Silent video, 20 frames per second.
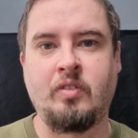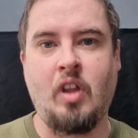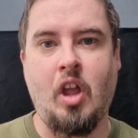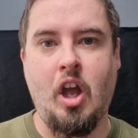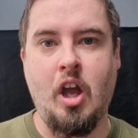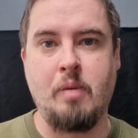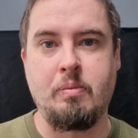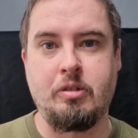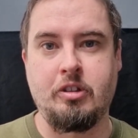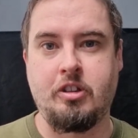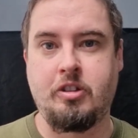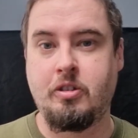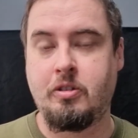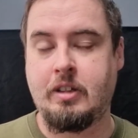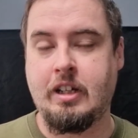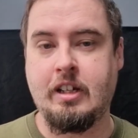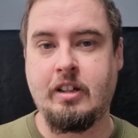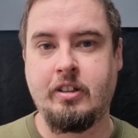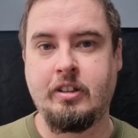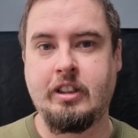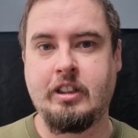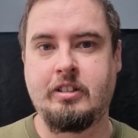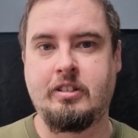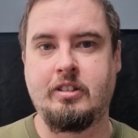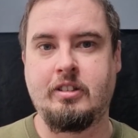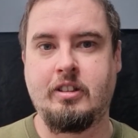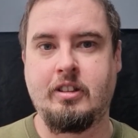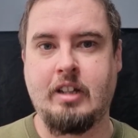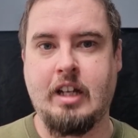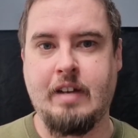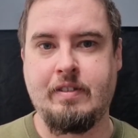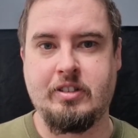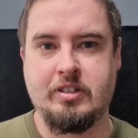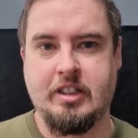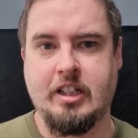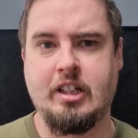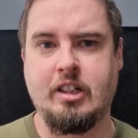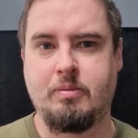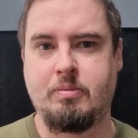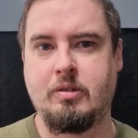Um, to do that, I need to have a
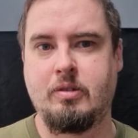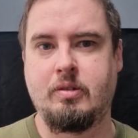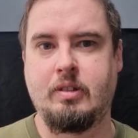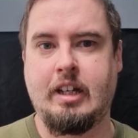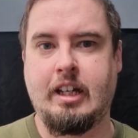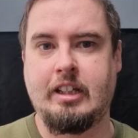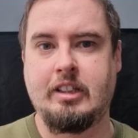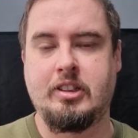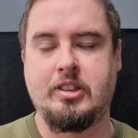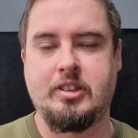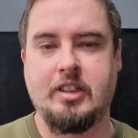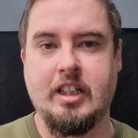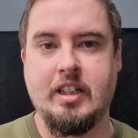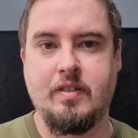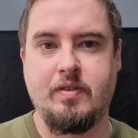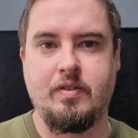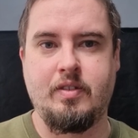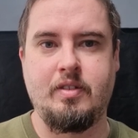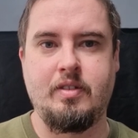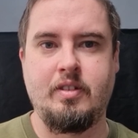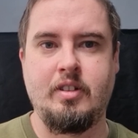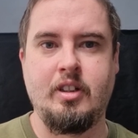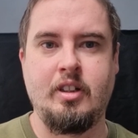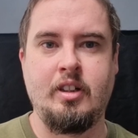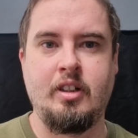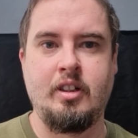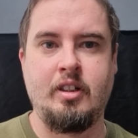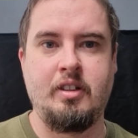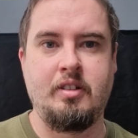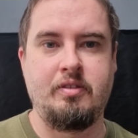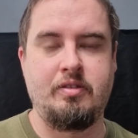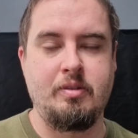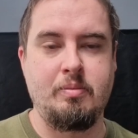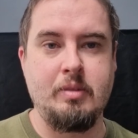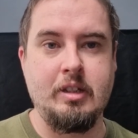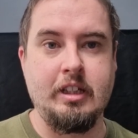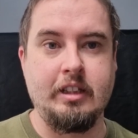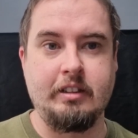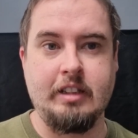setup that is safe for me.